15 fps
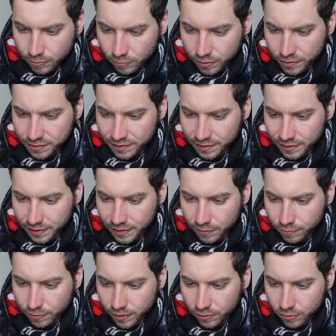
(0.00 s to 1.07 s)
Recently,
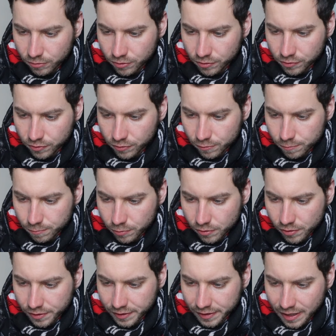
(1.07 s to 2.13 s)
Federal Reserve
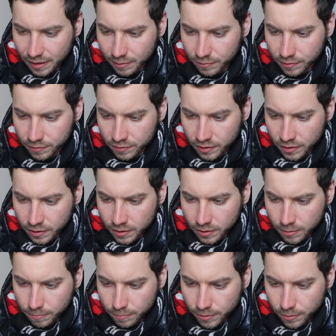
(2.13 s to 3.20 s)
Board economist
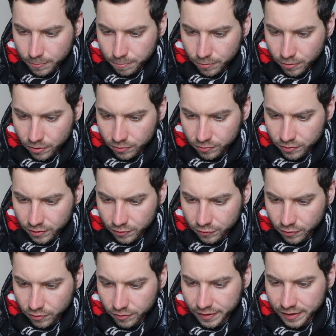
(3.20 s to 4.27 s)
Mary Perosic
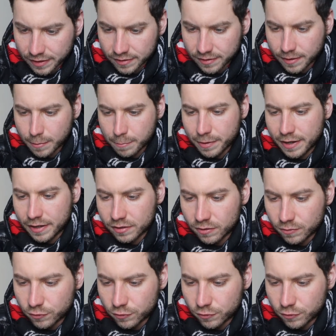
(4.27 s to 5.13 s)
showed that the impact